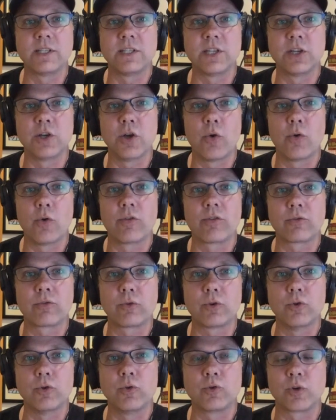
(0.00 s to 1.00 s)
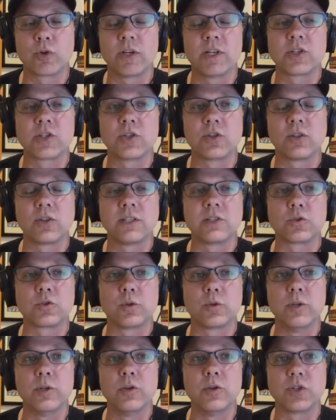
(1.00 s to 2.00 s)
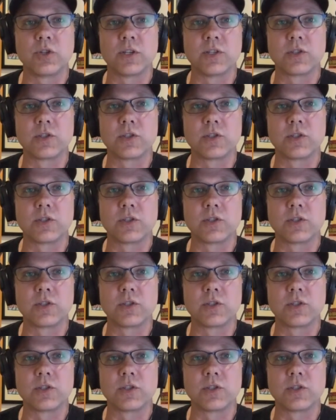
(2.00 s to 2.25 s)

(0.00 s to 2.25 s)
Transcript: to go through traditional distribution.